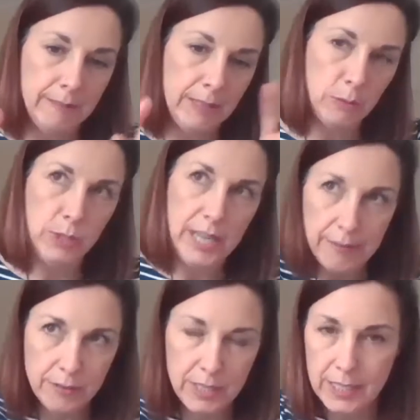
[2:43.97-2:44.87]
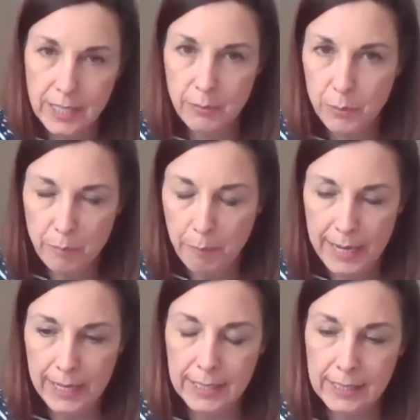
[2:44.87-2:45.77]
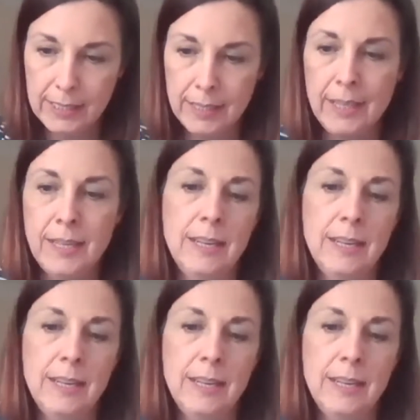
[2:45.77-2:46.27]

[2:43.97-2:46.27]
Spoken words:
and they will live underneath the wooden pallets,